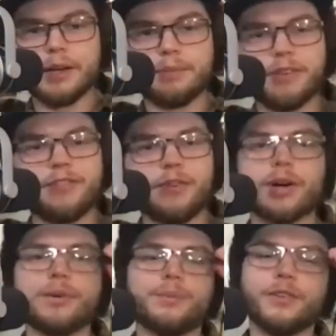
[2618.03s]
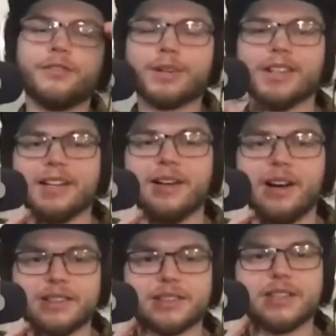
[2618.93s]
before they
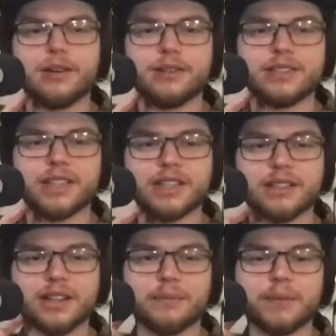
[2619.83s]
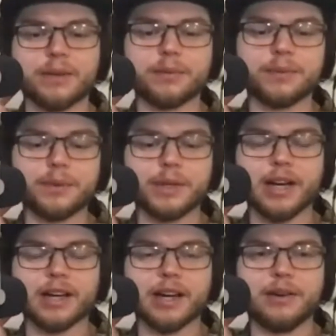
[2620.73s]
locked us down a second time, like when we would
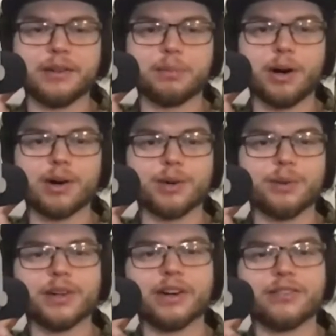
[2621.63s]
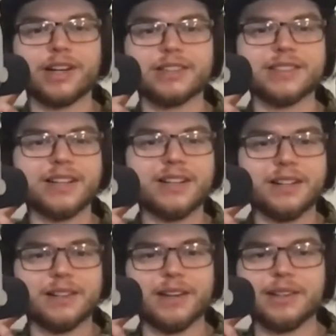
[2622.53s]
hang out at the park with our friends.
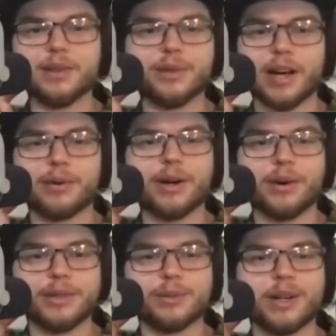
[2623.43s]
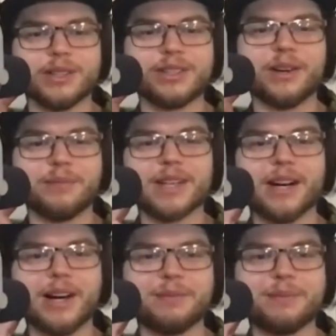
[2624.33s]
Like you and I would always wear something
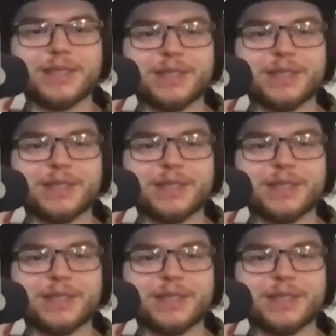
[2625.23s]
hype just